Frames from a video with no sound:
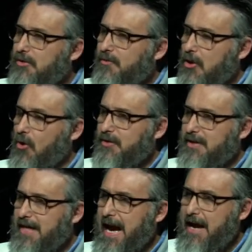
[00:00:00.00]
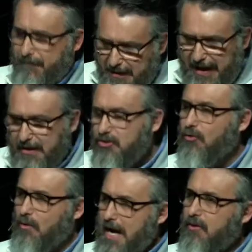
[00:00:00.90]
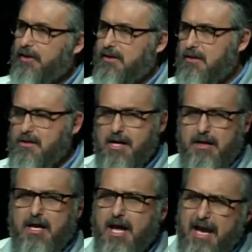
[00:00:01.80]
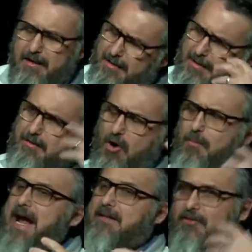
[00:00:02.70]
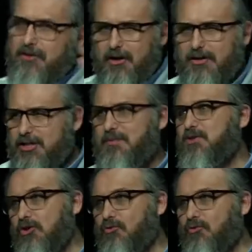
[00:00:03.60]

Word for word: to worship the golden calf and dance around it and, and, and go back to their